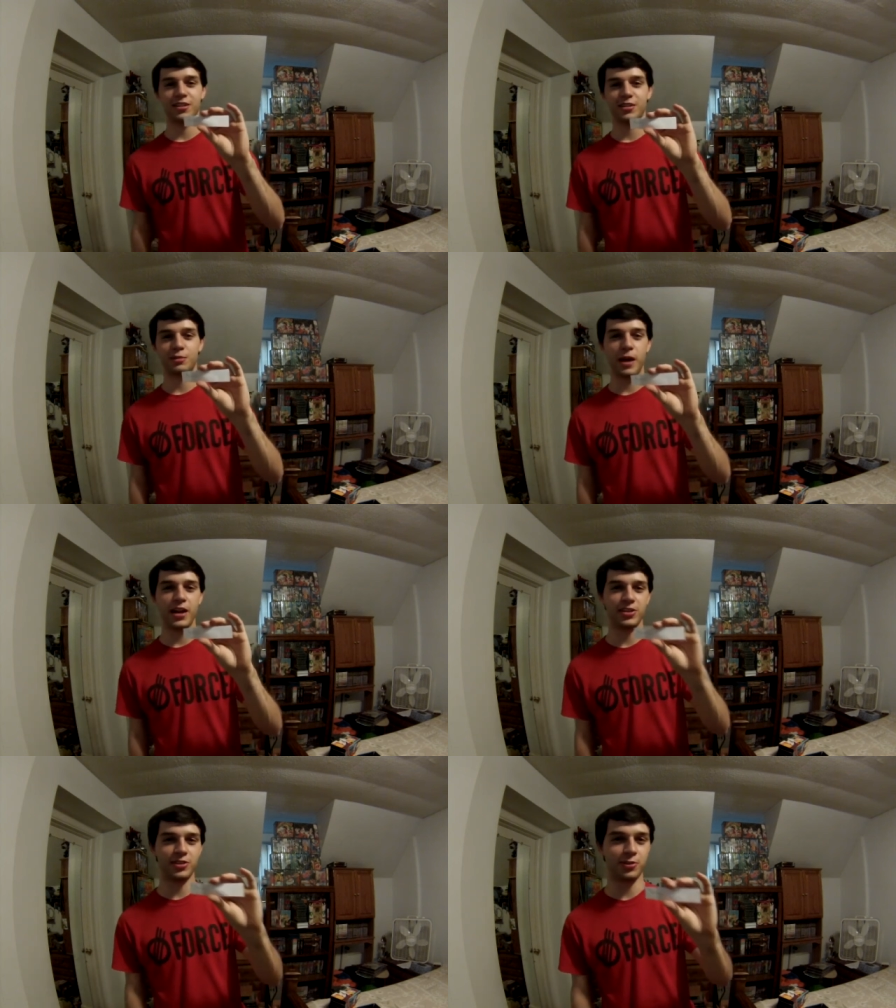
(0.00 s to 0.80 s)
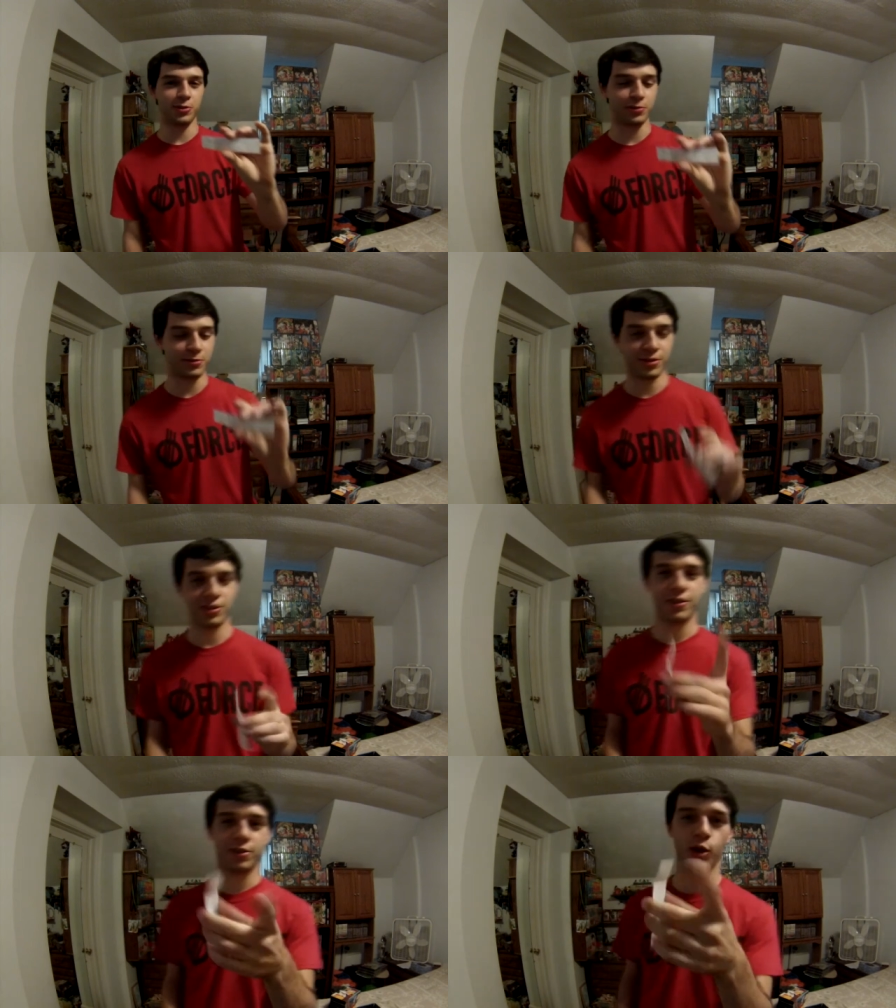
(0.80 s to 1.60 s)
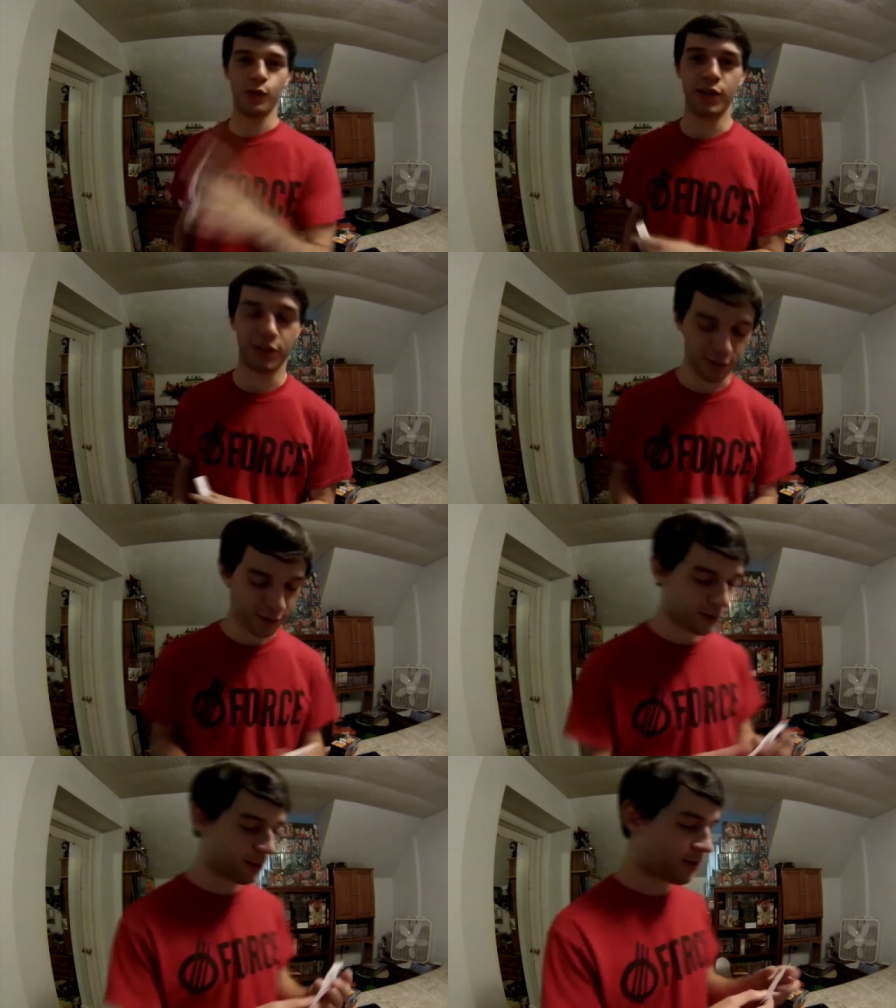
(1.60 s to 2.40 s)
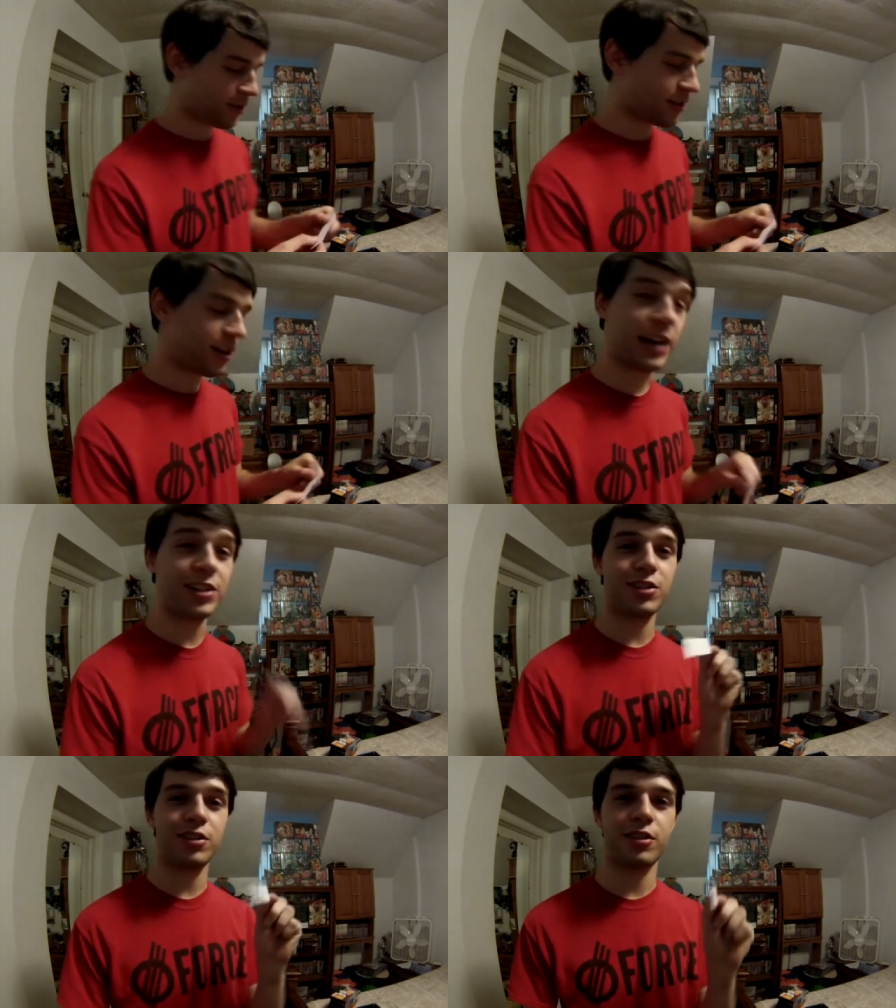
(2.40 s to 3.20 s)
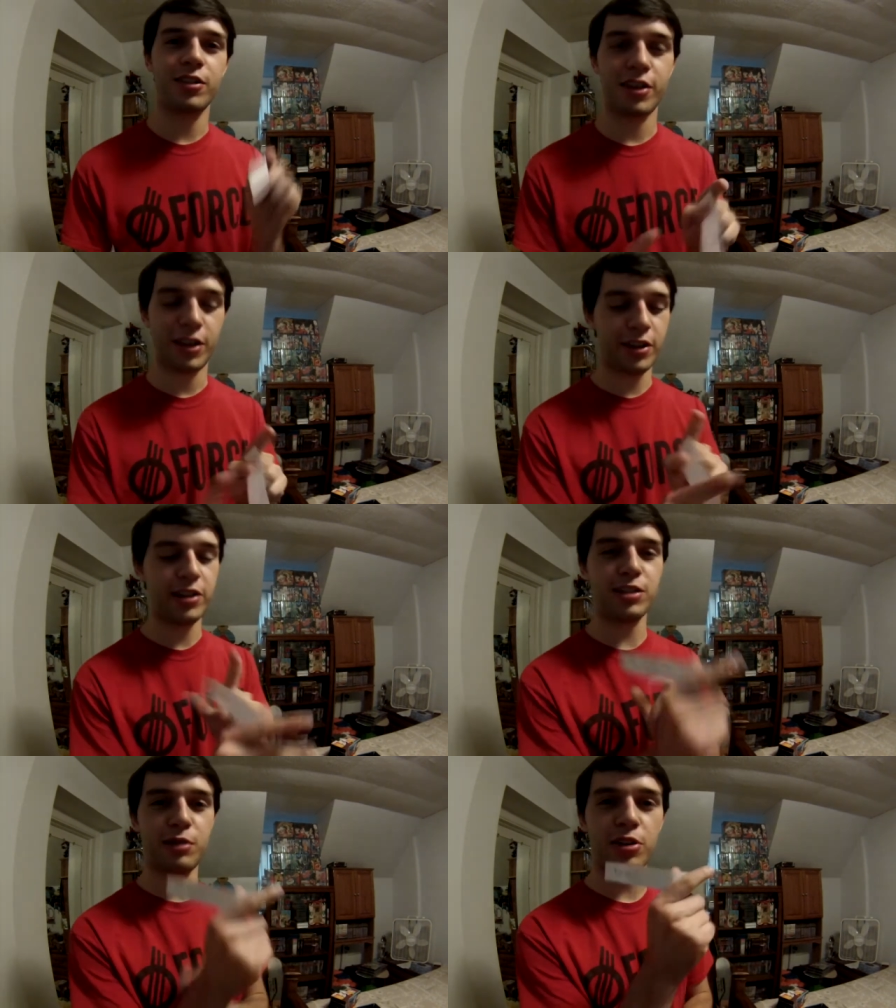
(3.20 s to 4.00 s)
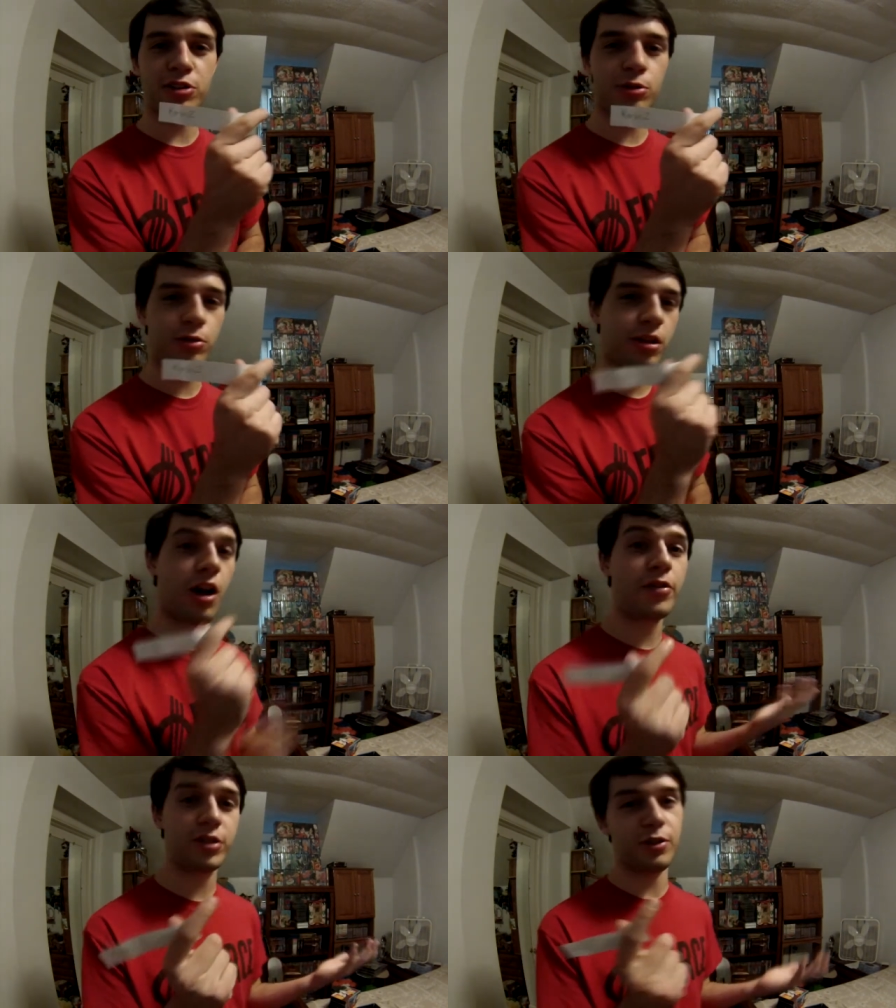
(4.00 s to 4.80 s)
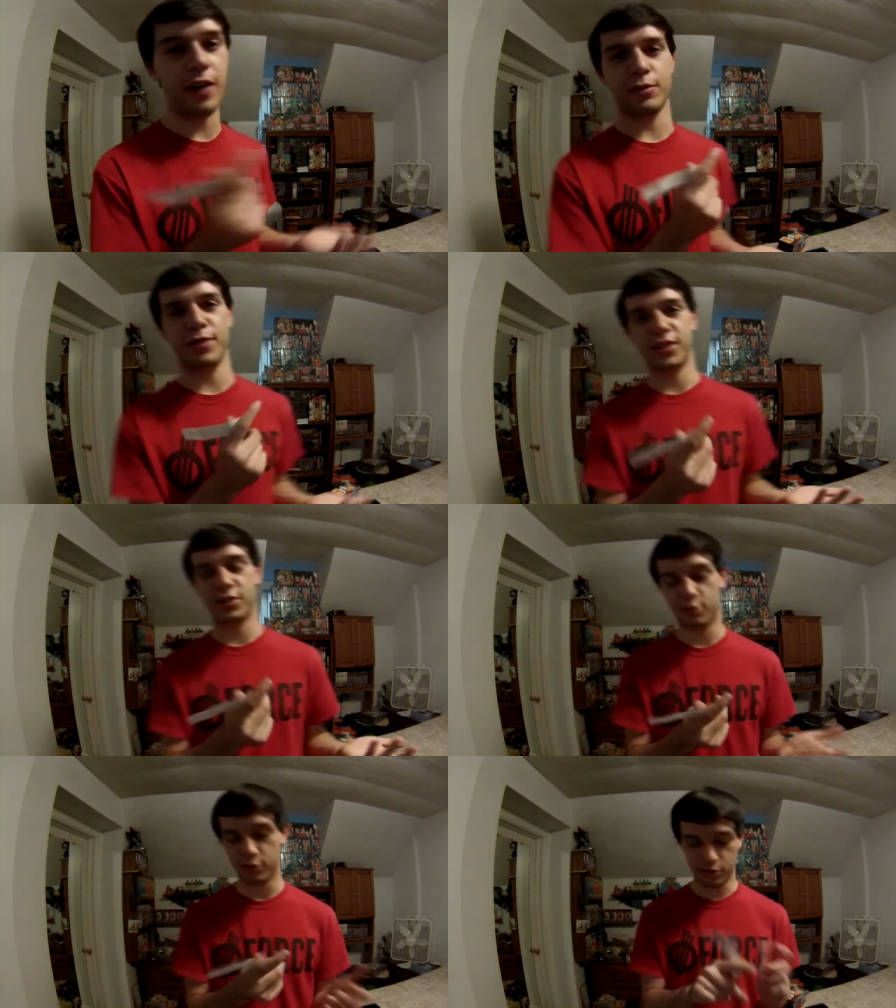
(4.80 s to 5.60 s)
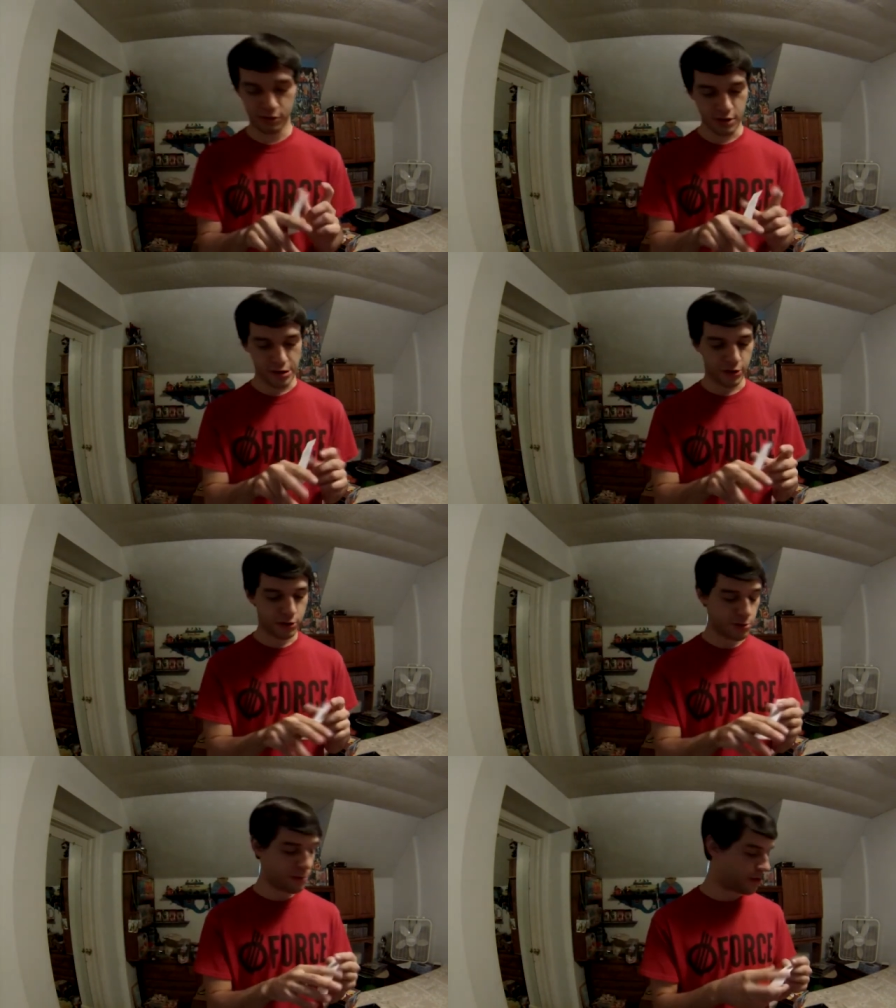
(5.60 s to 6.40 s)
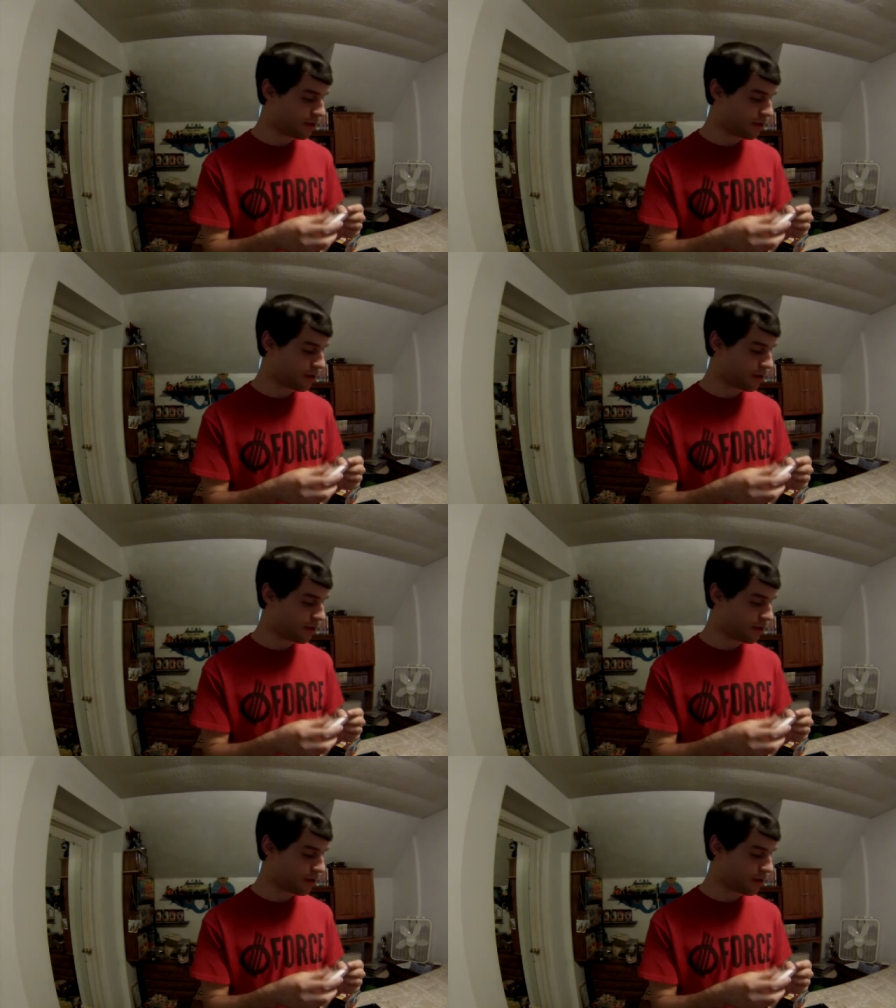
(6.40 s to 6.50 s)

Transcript: Spanish dude. No offense. I just... He's in our Discord. Obviously, you have to be in Discord to